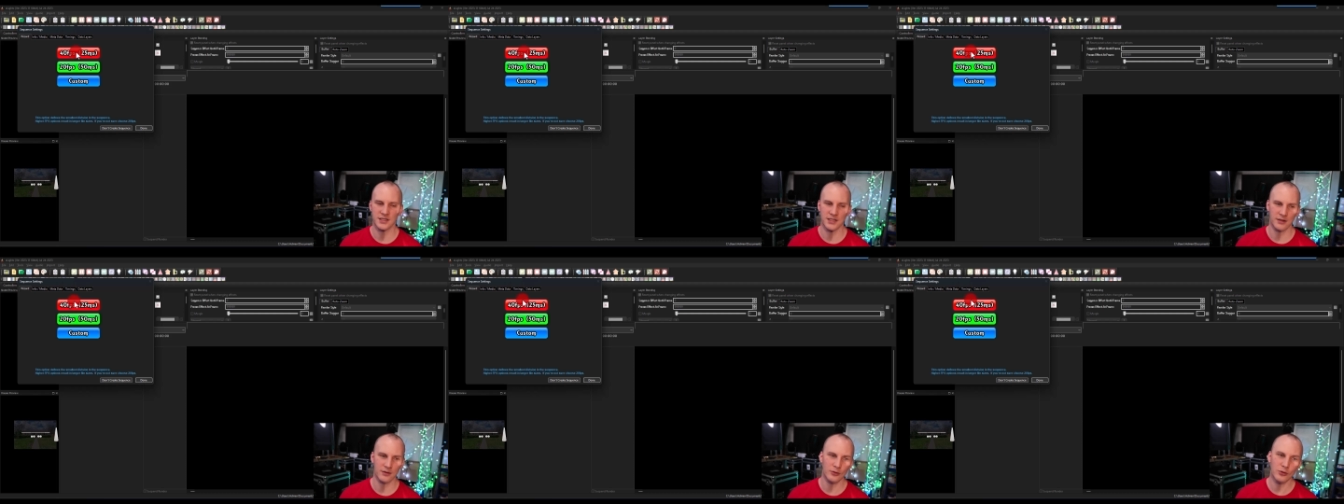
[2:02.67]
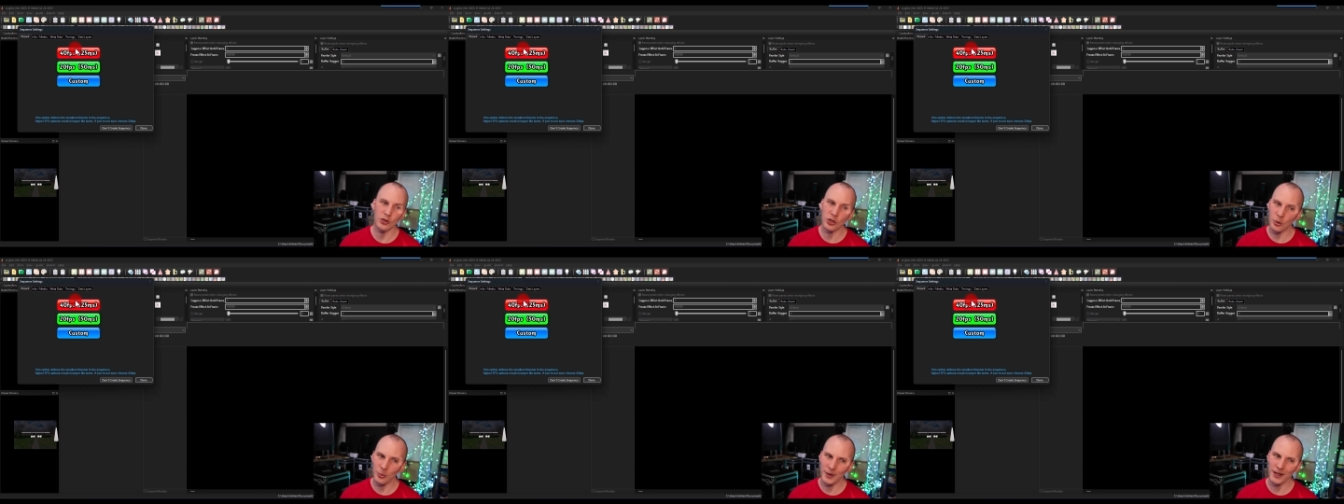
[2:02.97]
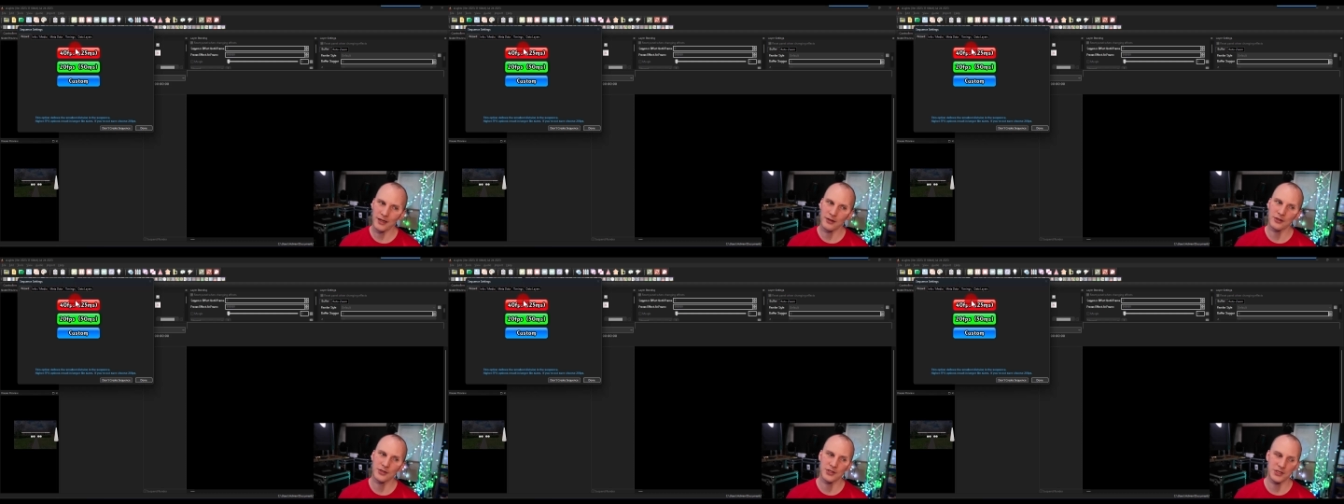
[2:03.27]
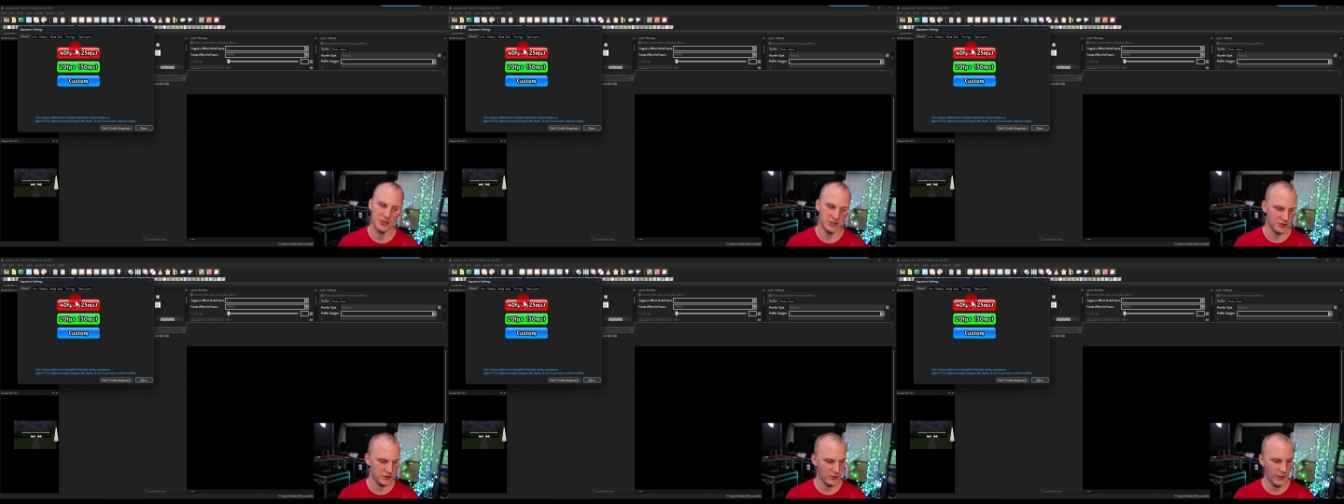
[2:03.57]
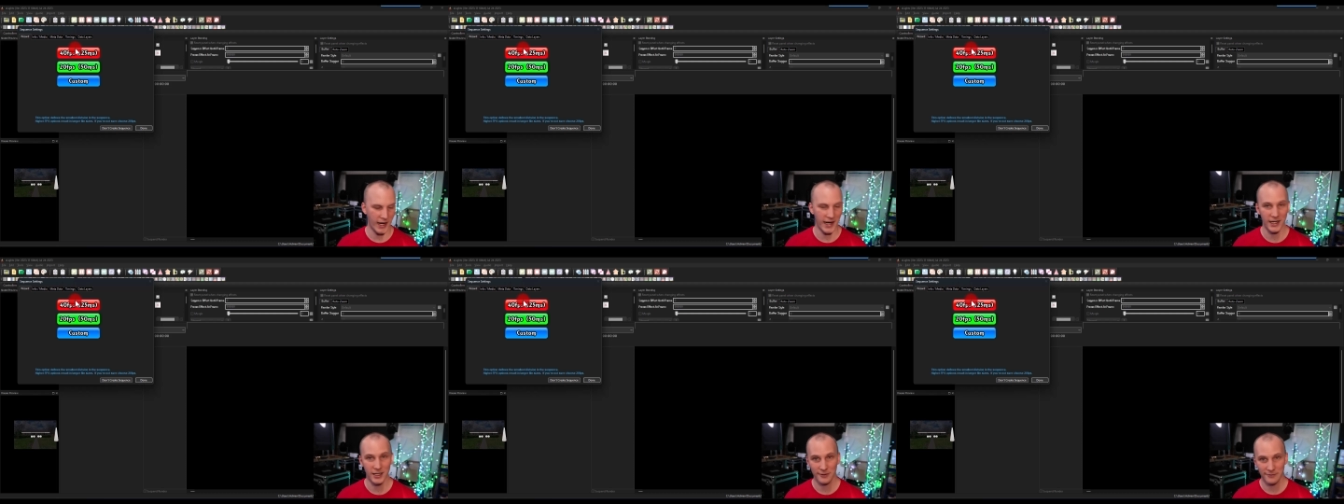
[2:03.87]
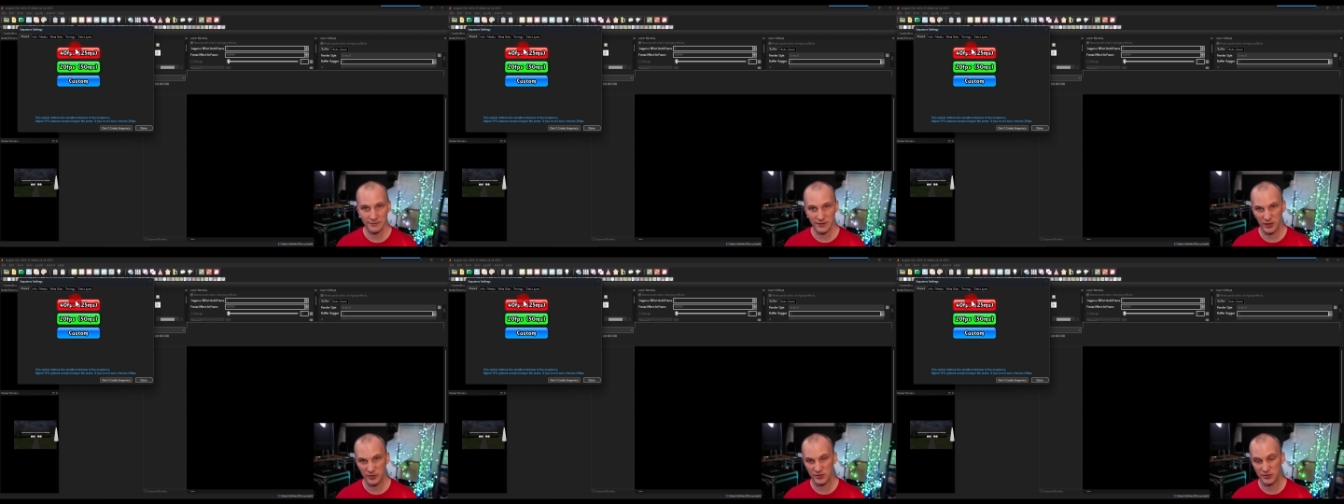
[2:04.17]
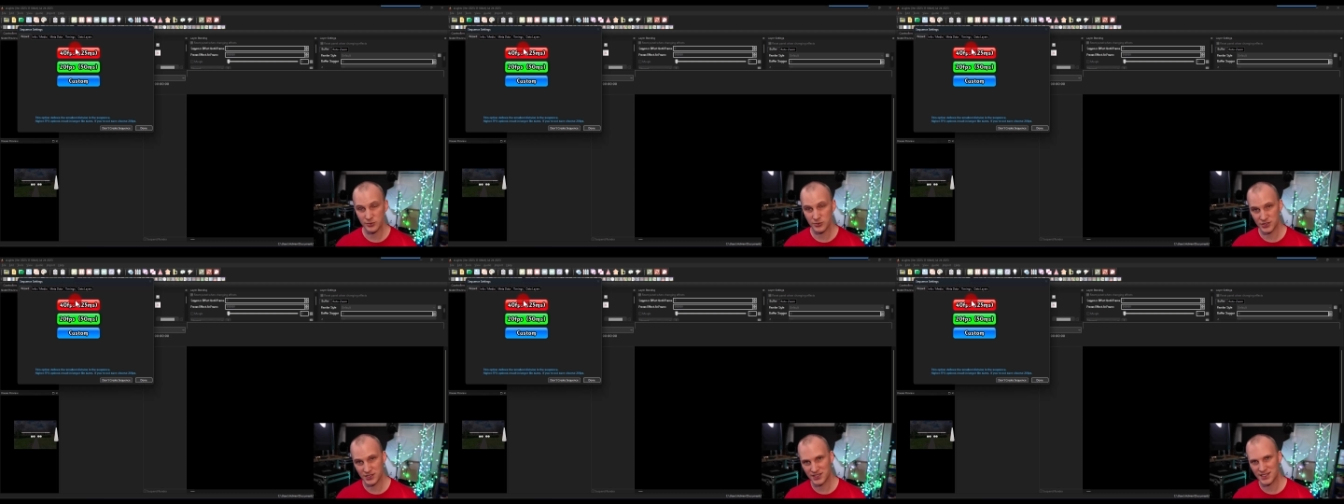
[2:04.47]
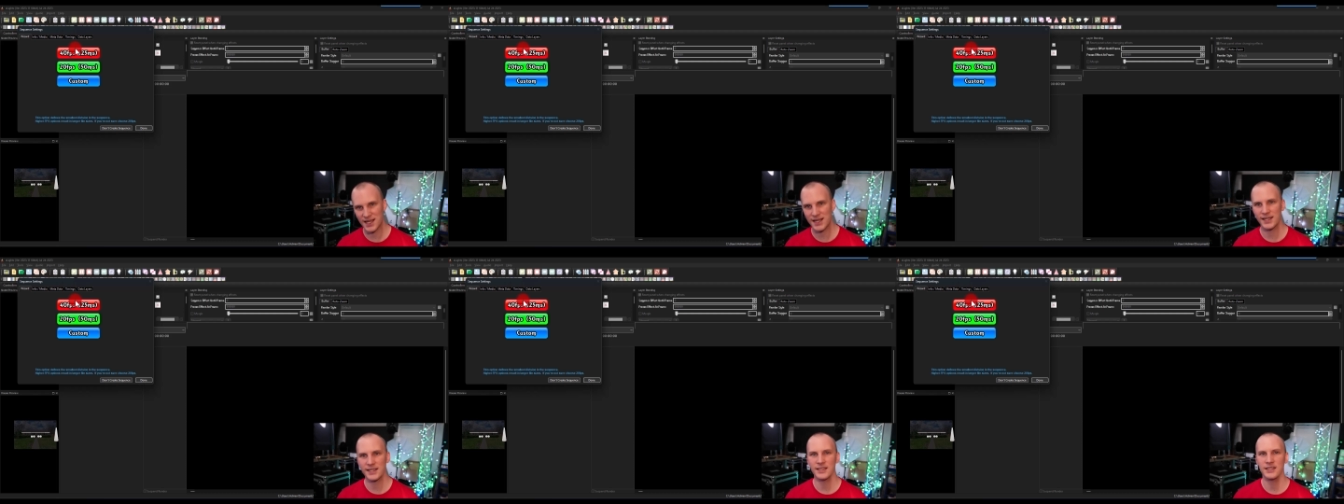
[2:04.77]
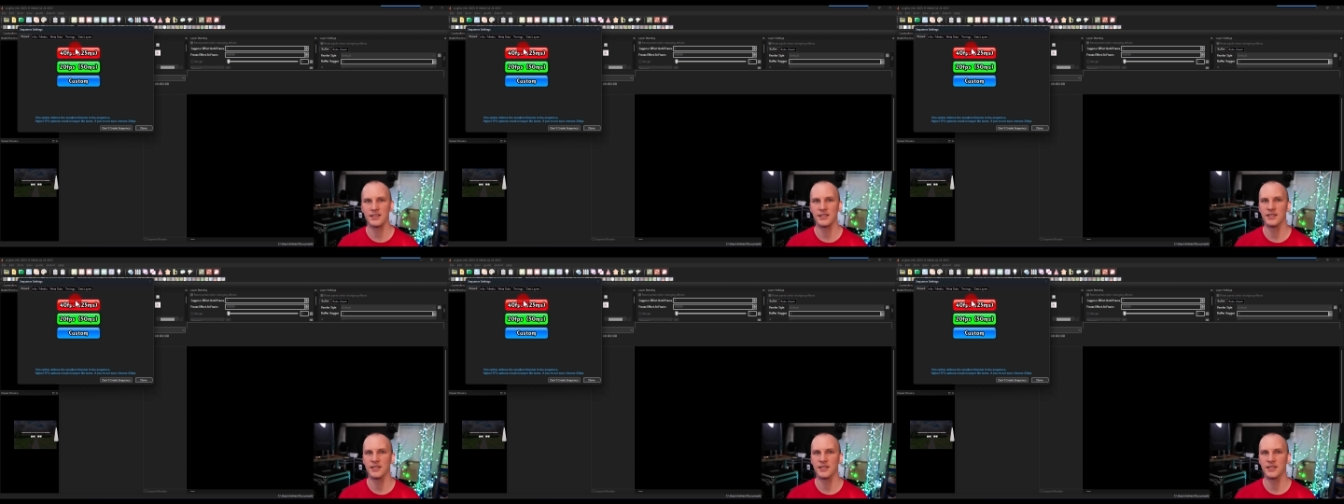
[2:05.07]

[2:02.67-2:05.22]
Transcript: look better to do higher frames per second?